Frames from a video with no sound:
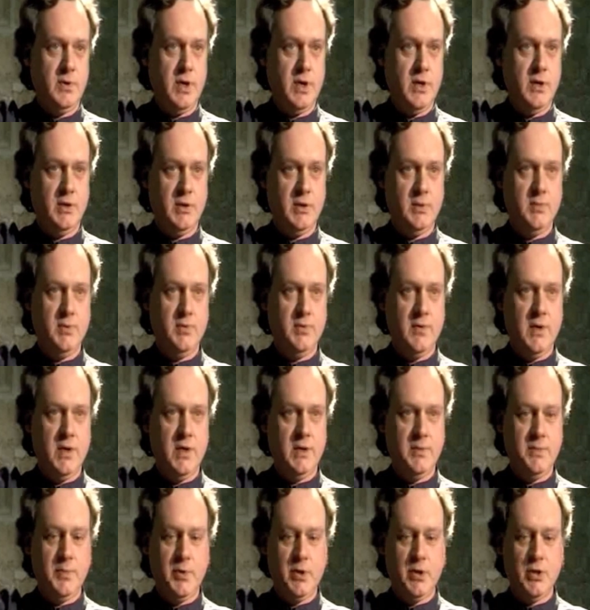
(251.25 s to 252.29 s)
The idea
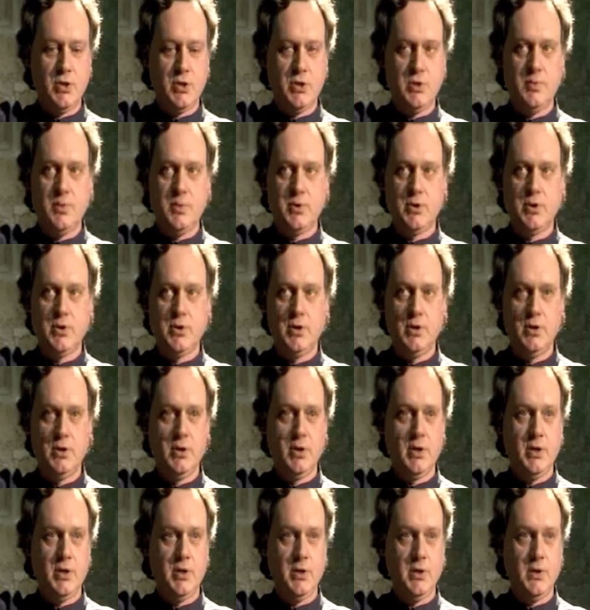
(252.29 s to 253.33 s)
that the pressure of
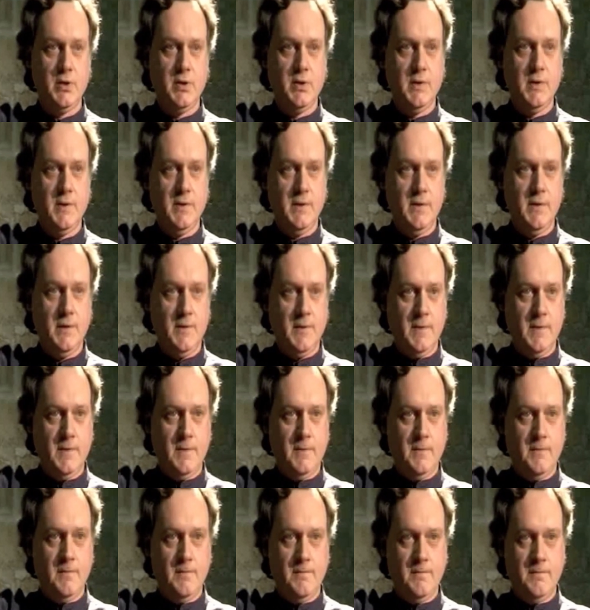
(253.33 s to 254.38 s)
the index finger
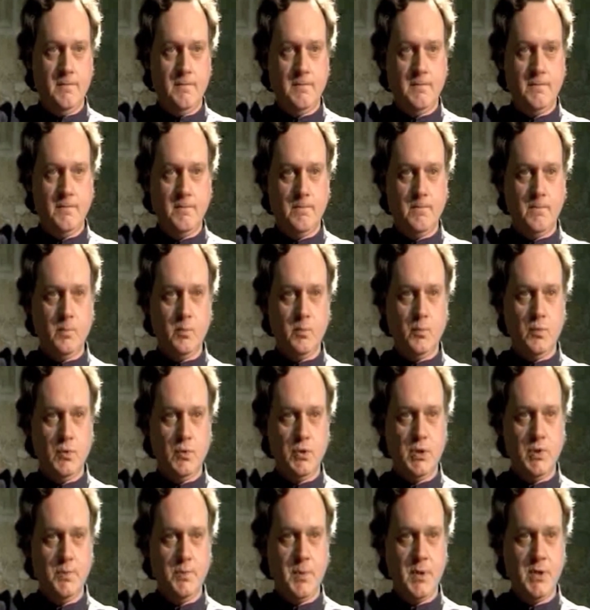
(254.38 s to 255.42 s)
would
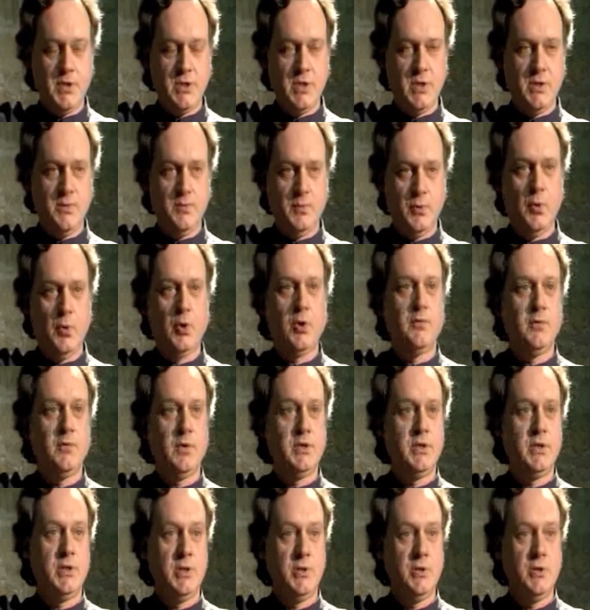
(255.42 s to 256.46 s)
produce greater
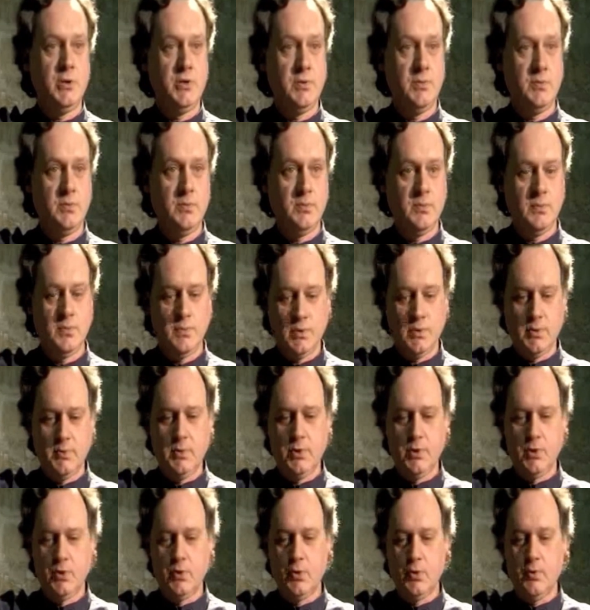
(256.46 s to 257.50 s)
sound is
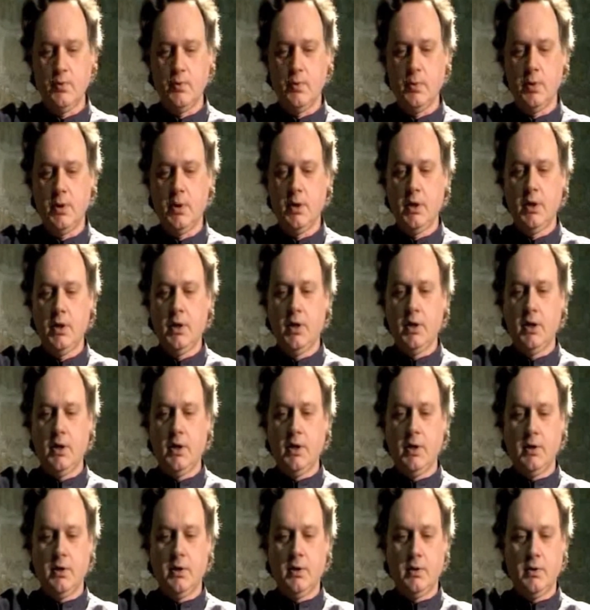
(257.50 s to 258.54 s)
false and
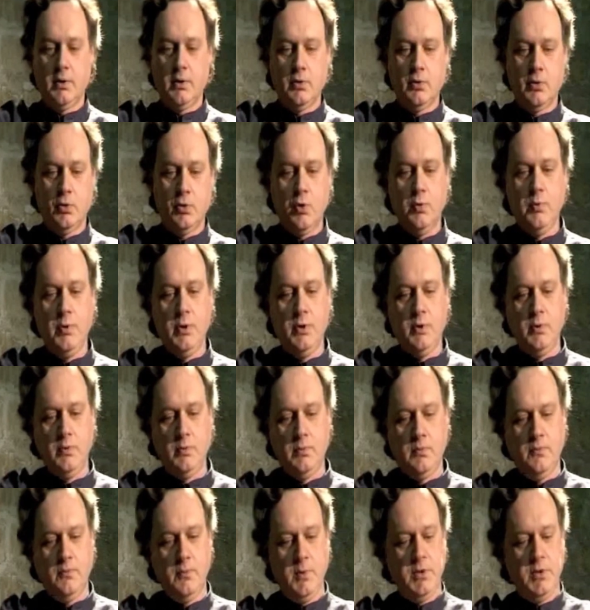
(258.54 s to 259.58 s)
injurious.
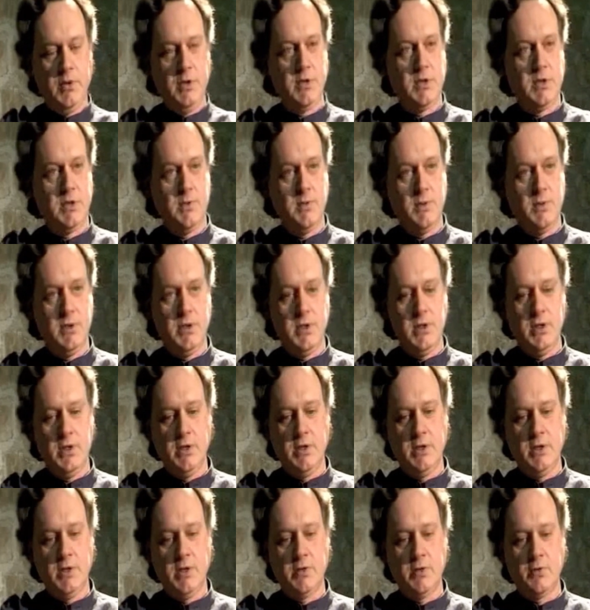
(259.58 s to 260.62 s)
Let me
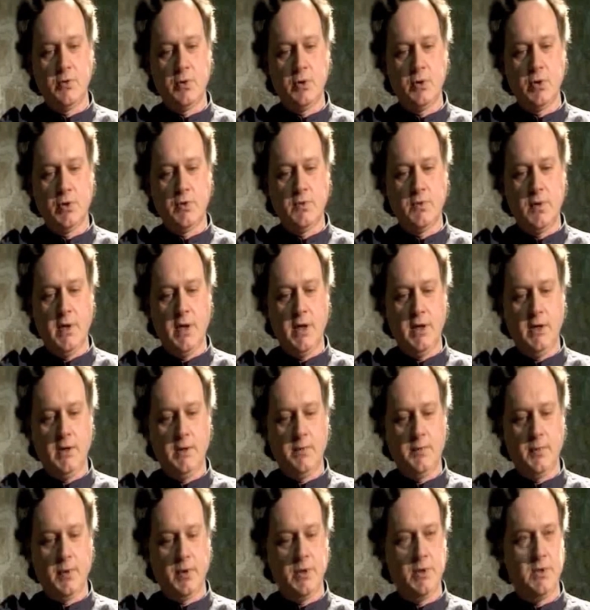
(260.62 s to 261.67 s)
compare the pressure
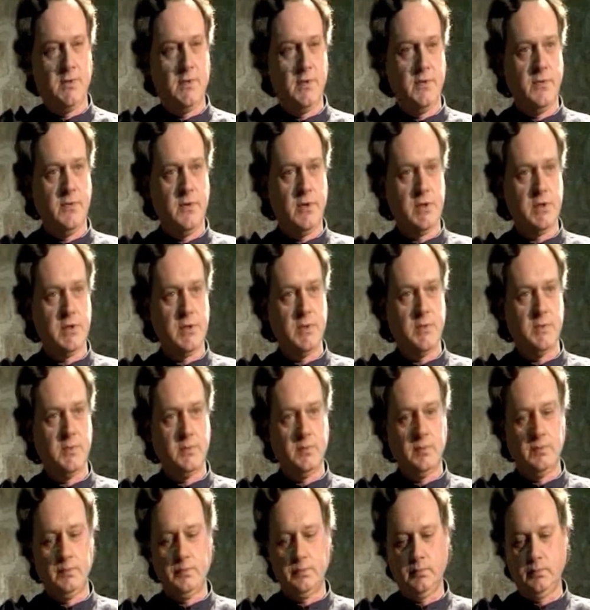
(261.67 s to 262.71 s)
of
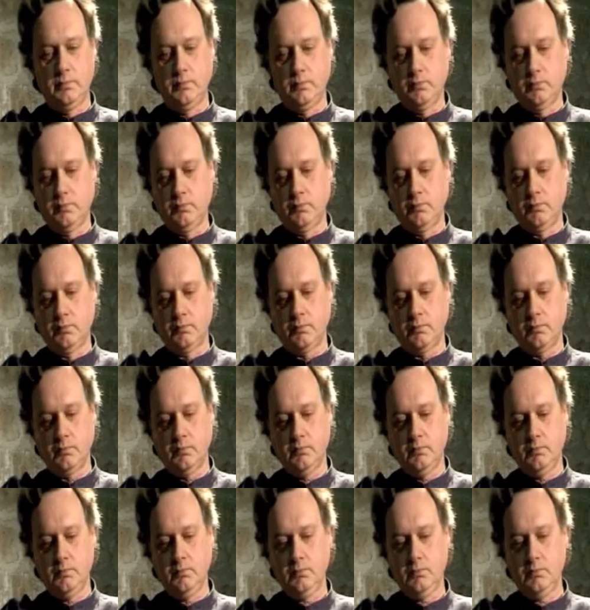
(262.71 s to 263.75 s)
the index
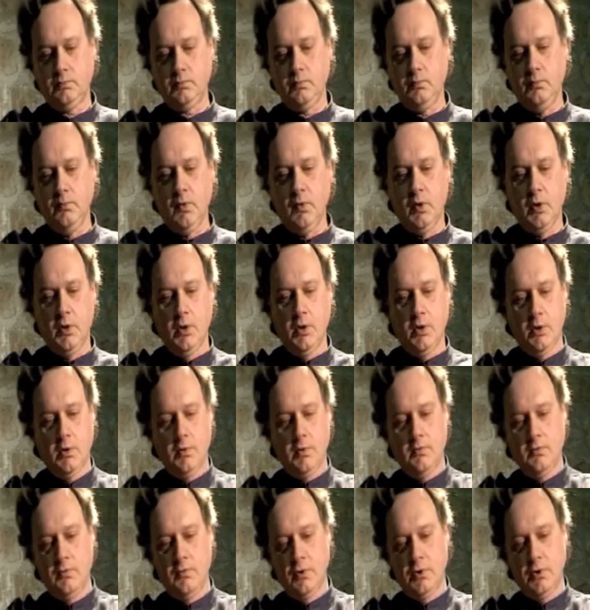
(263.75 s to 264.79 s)
finger to the
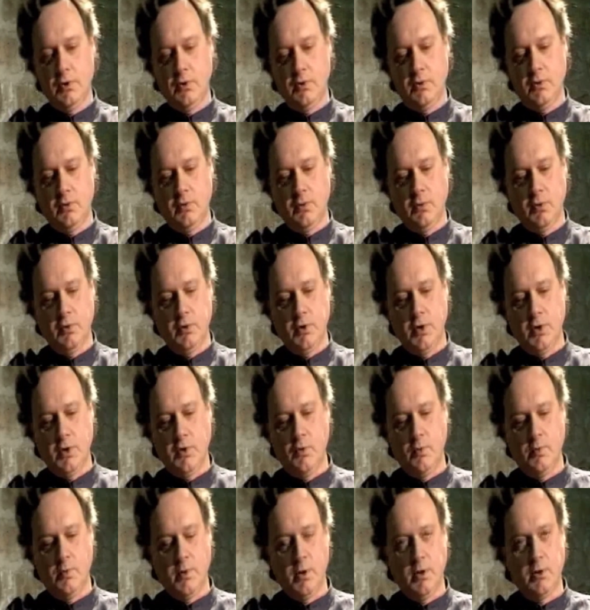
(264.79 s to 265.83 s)
pressure on the
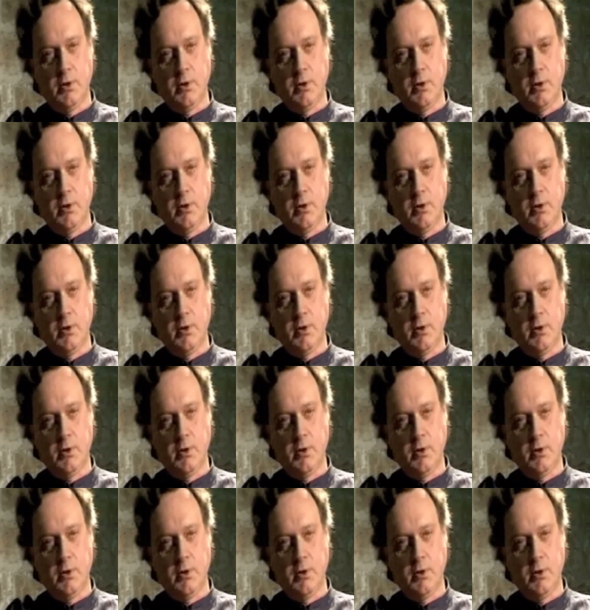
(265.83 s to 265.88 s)
throat